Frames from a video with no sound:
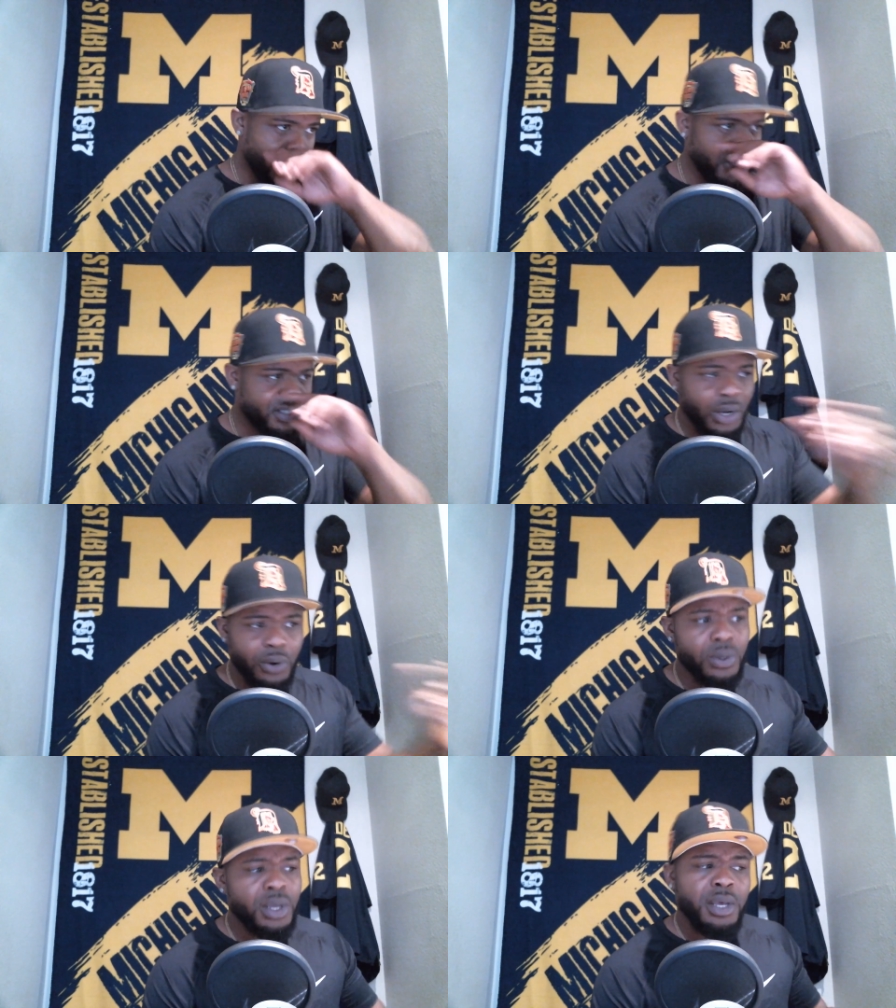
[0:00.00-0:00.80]

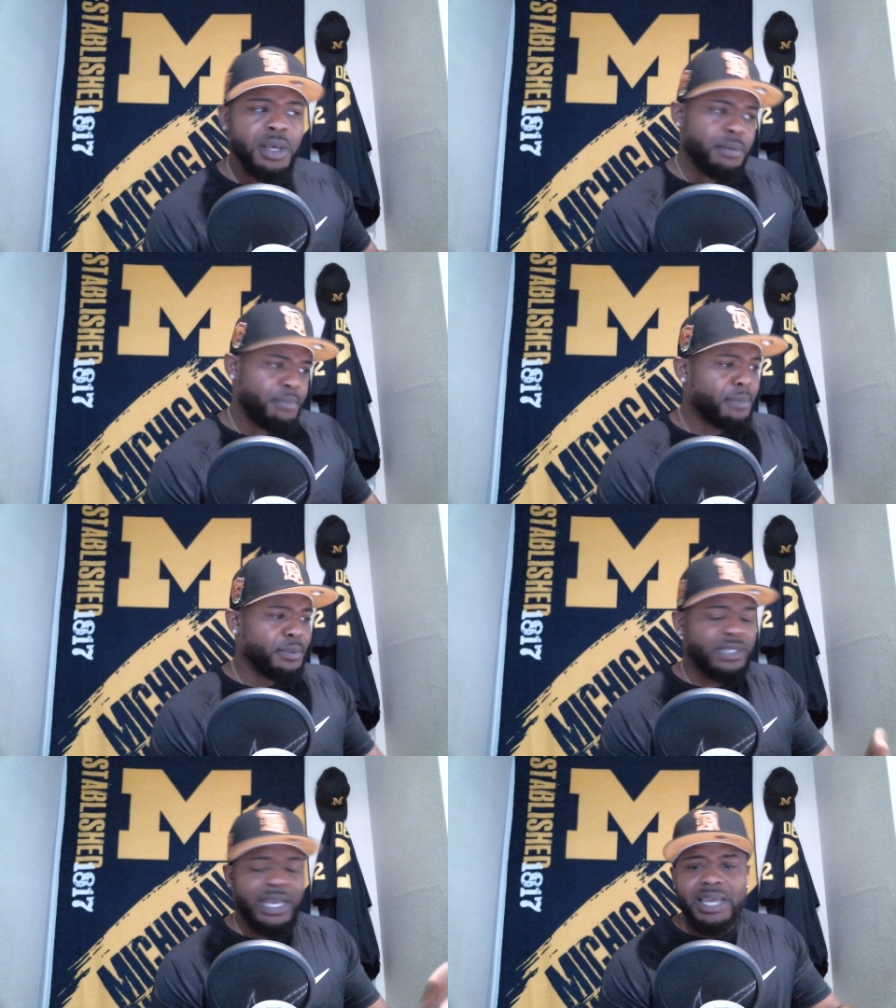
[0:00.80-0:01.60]
So people
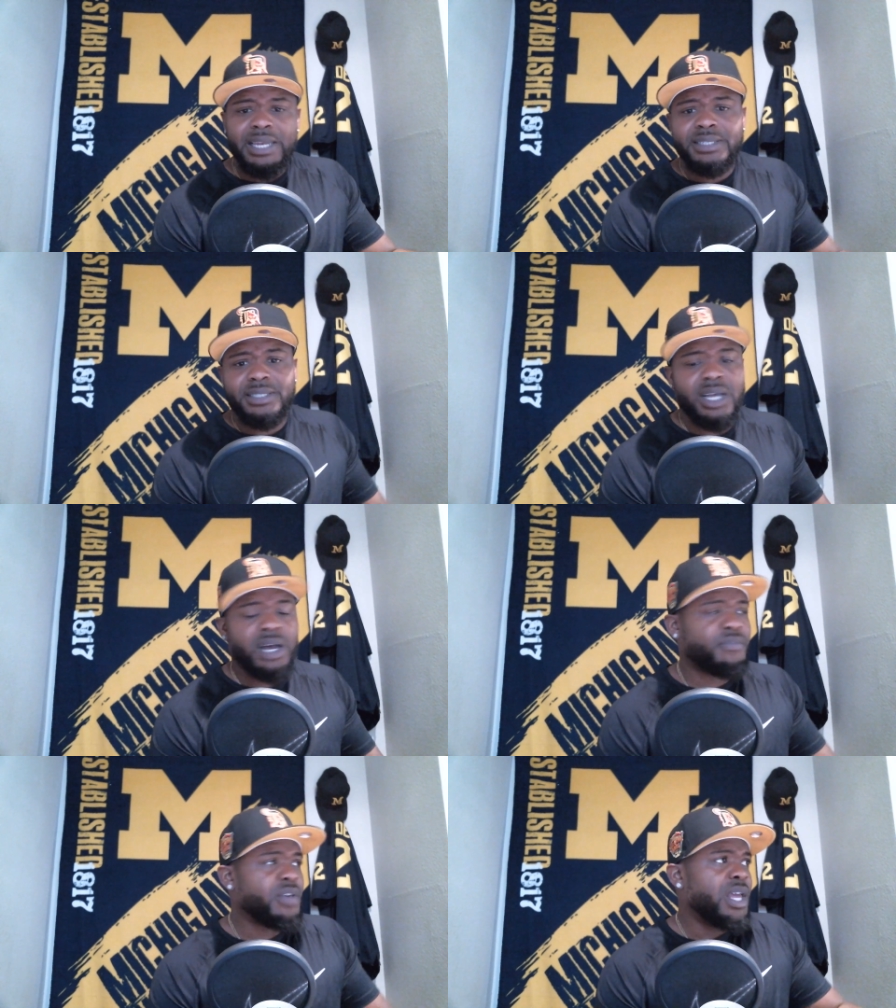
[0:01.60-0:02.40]
saying this
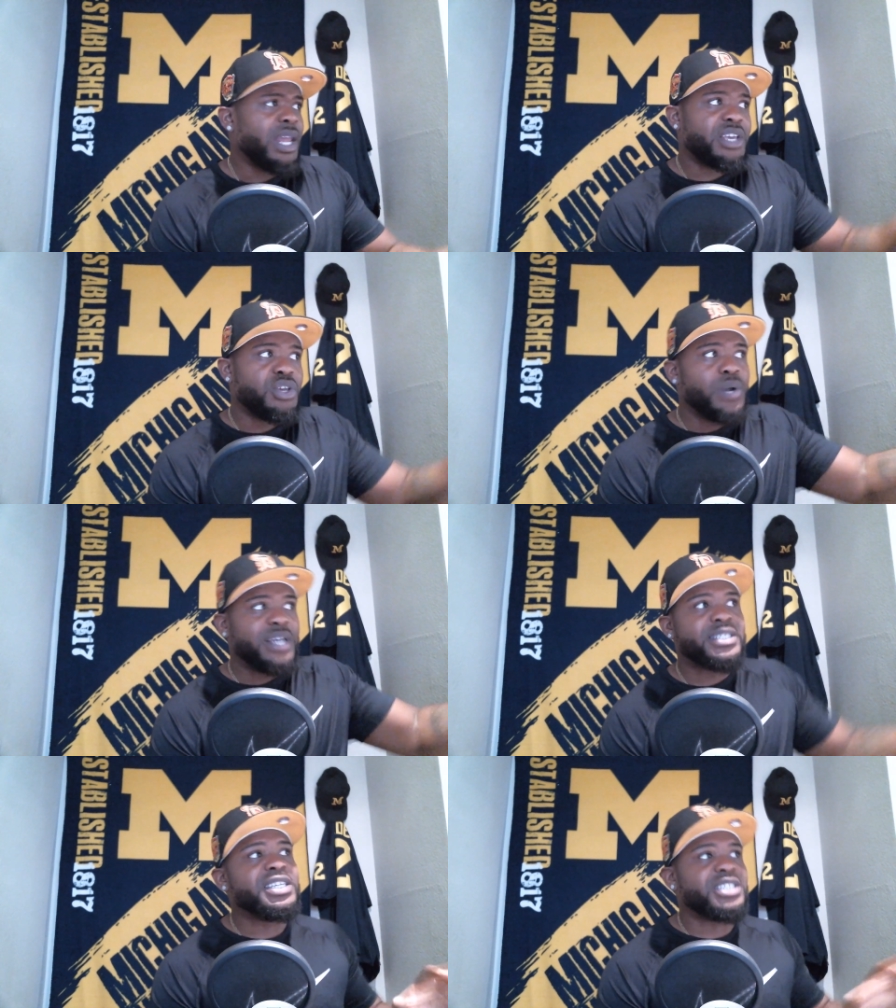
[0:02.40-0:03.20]
stuff like
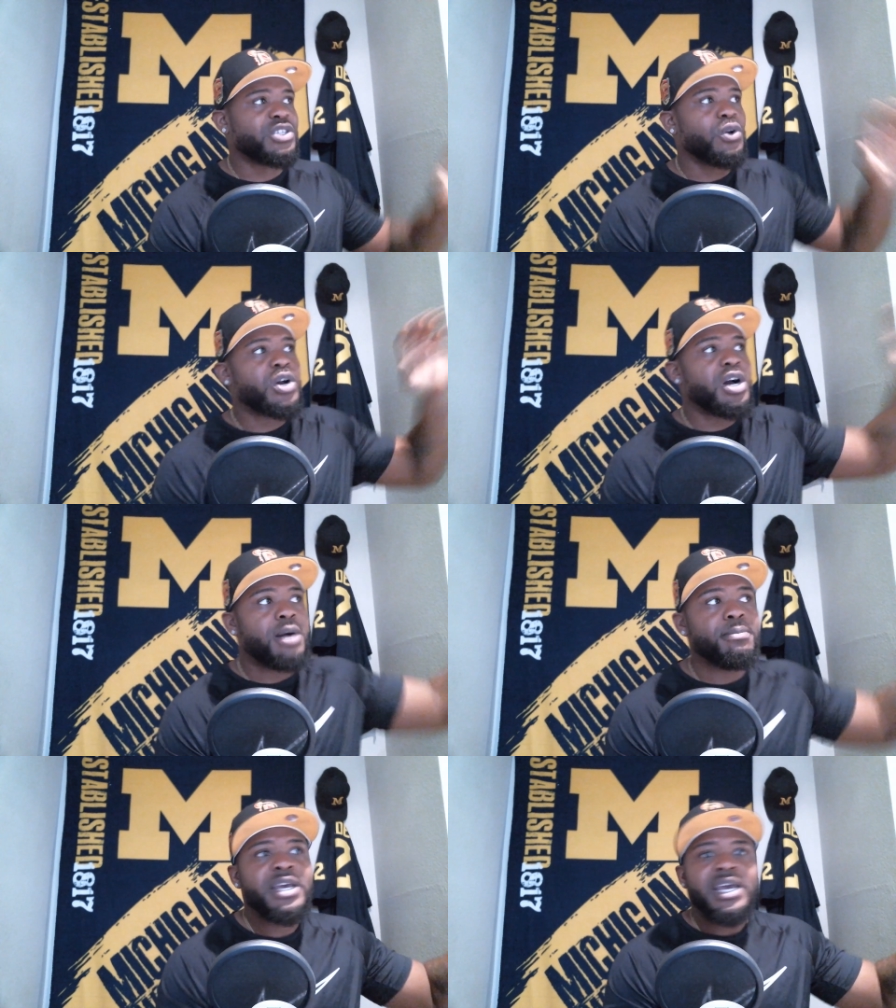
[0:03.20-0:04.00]
USC is just gonna
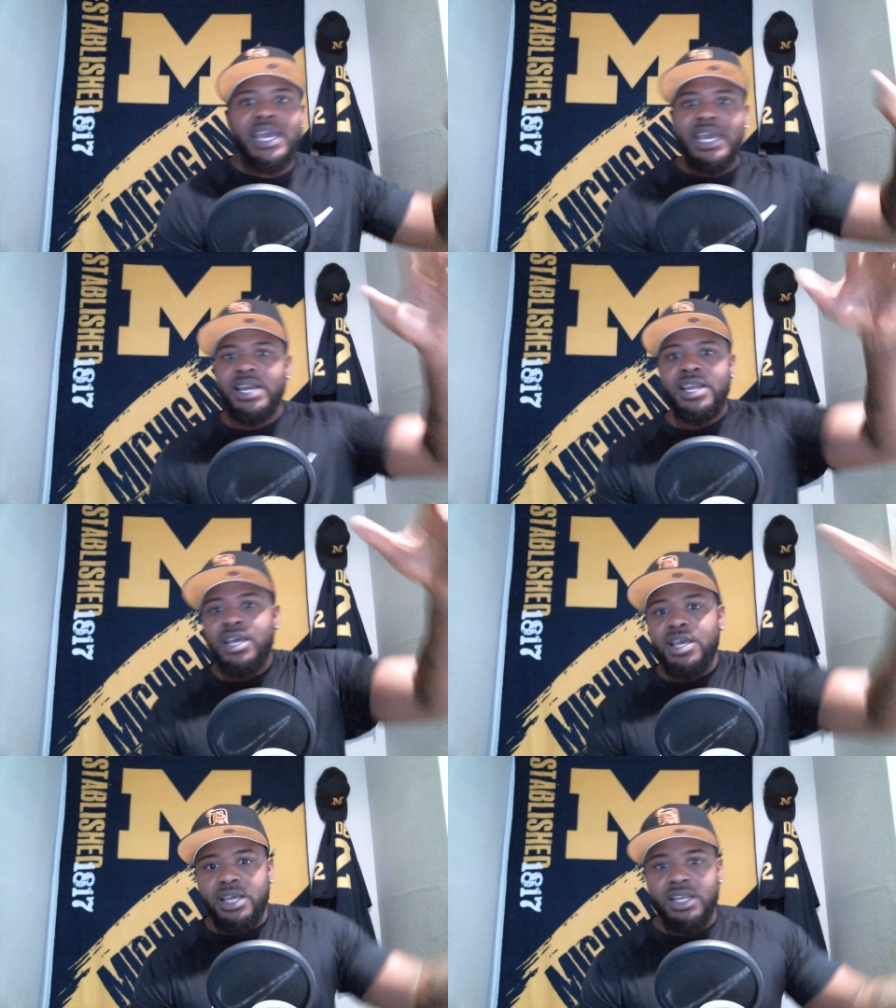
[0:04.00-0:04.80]
come and
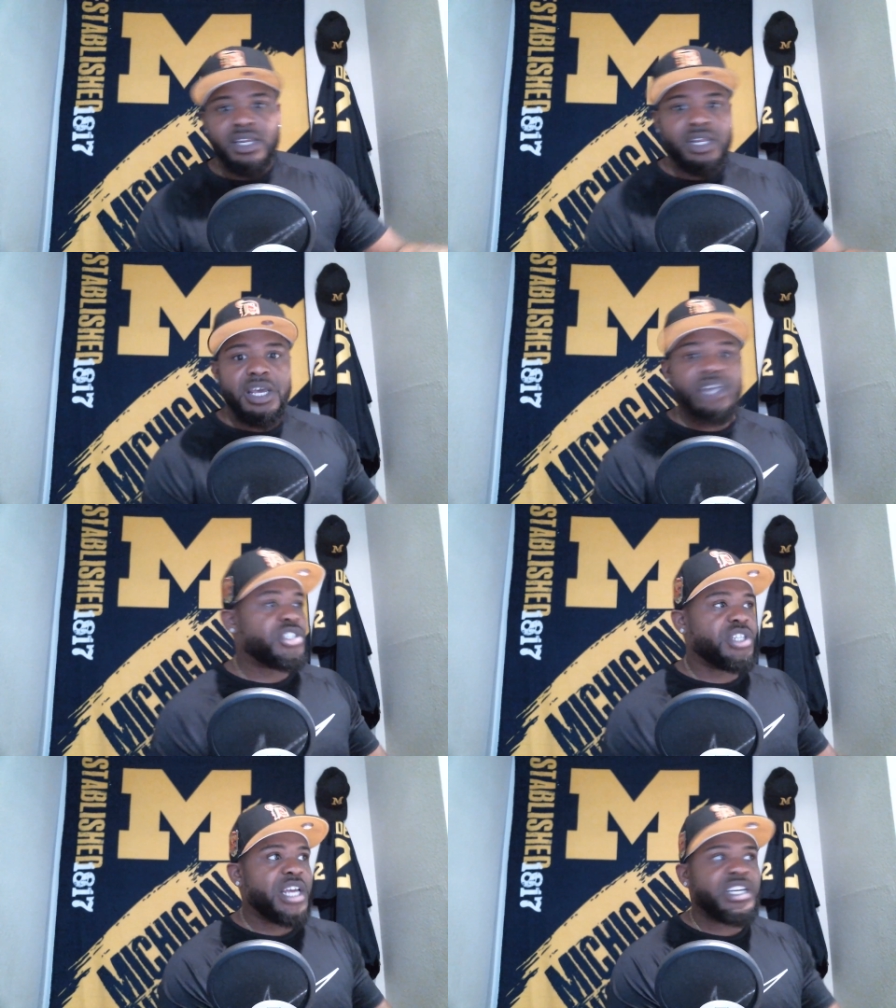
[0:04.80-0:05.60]

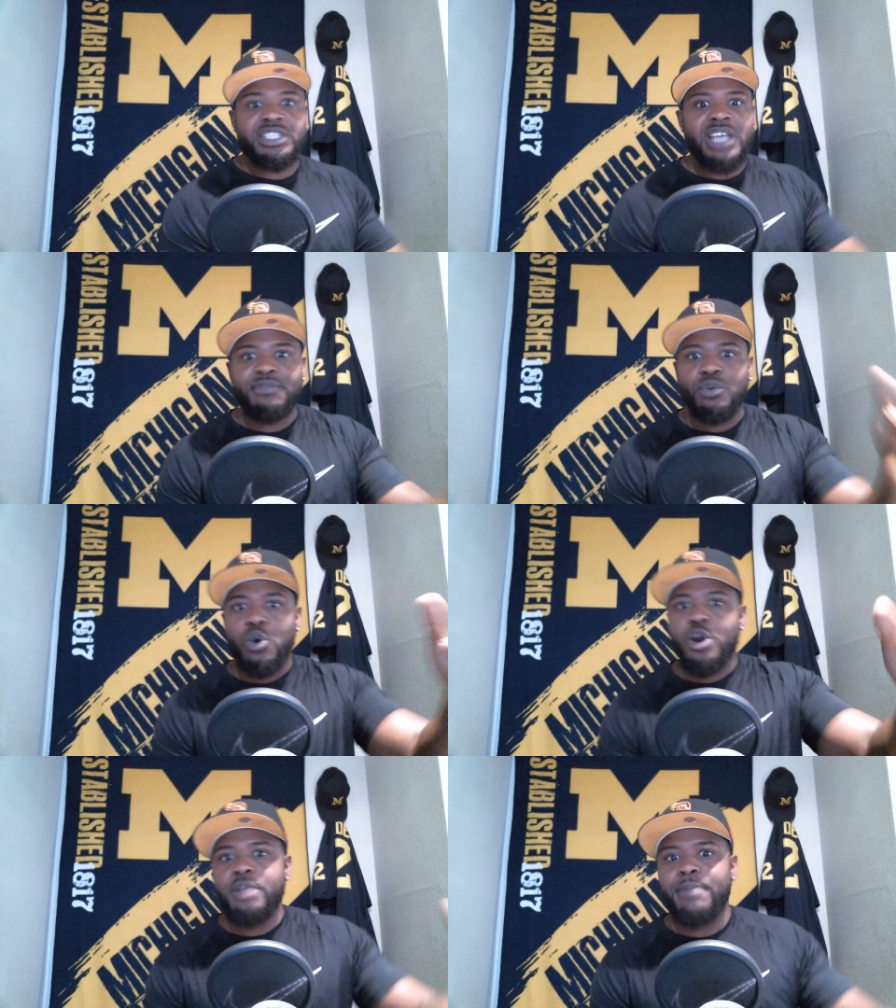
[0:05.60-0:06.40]
they just have to
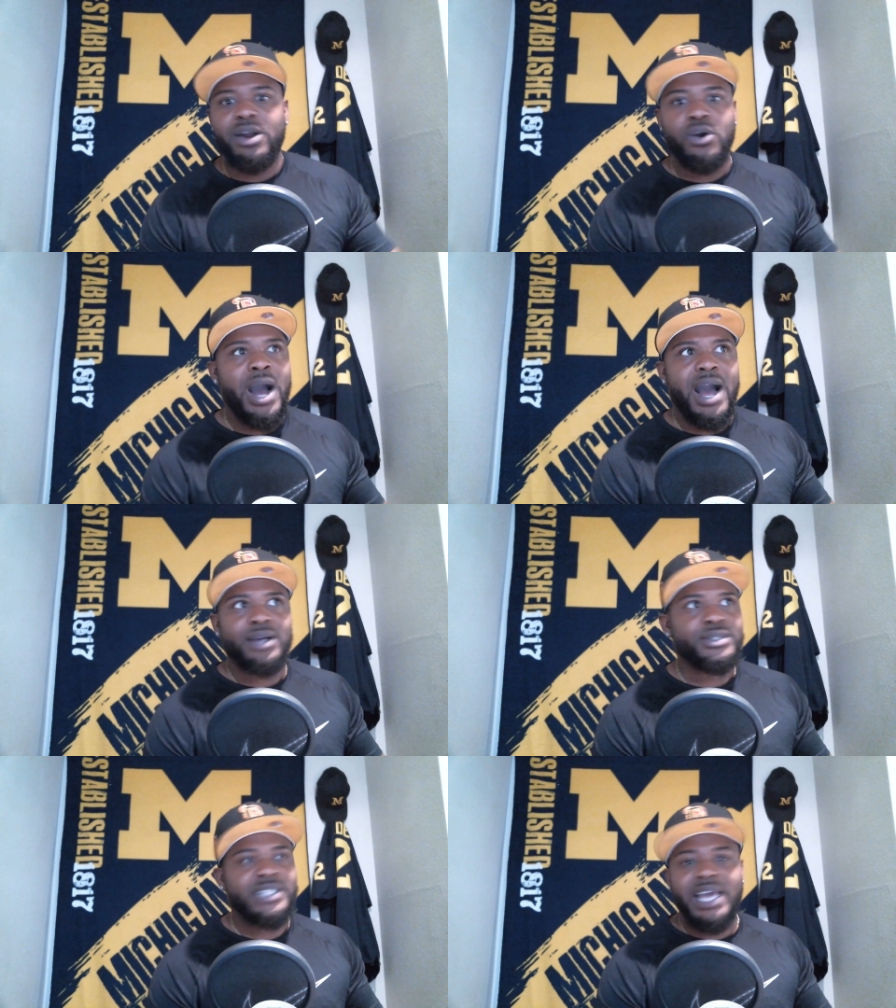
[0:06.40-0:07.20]
worry about
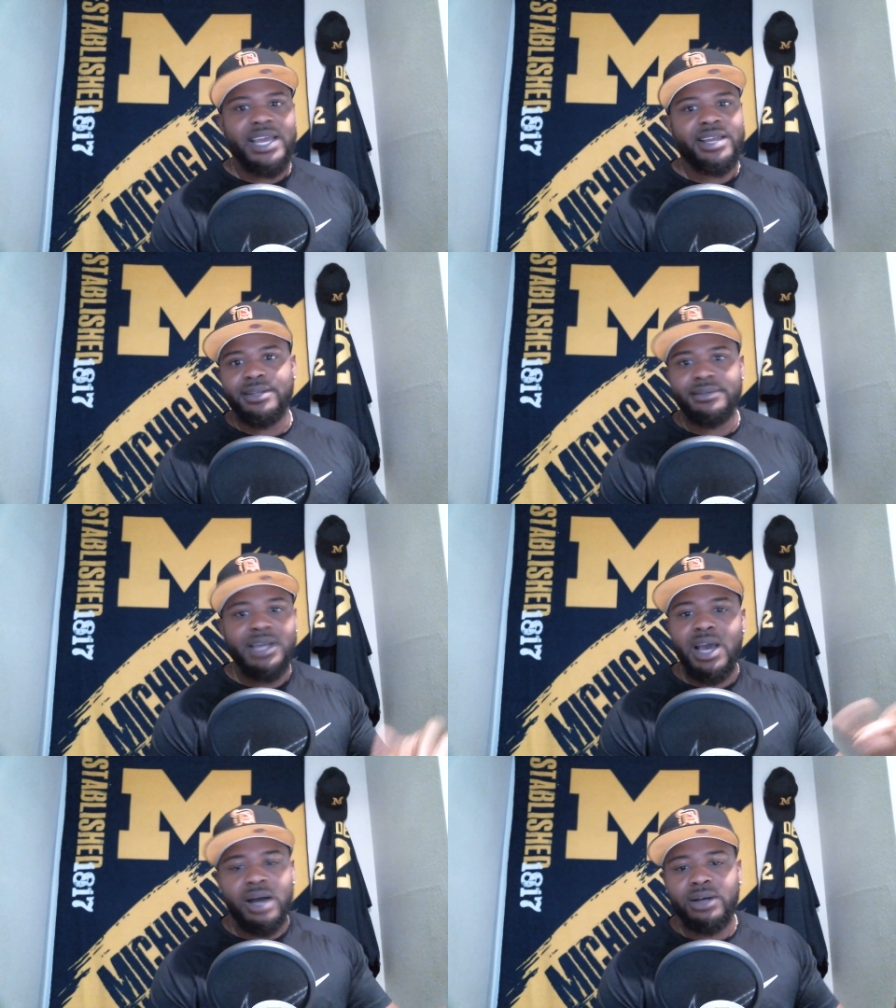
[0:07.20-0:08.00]
Ohio State.
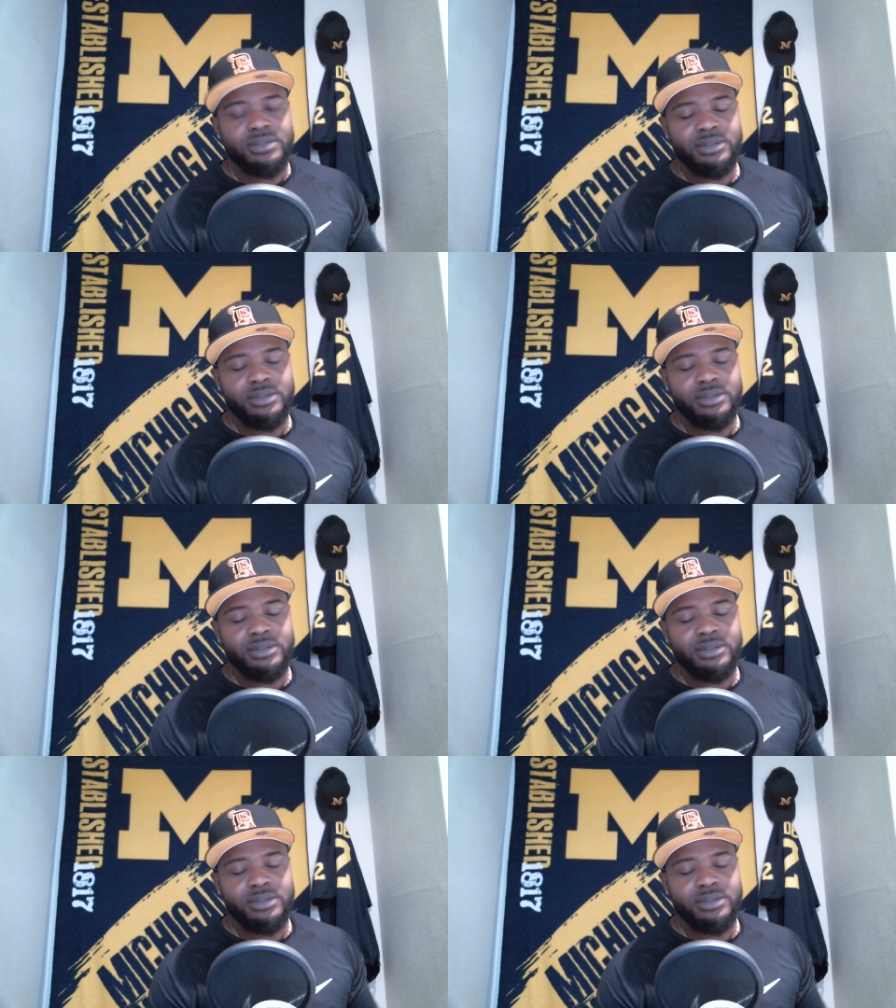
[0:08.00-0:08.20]
No.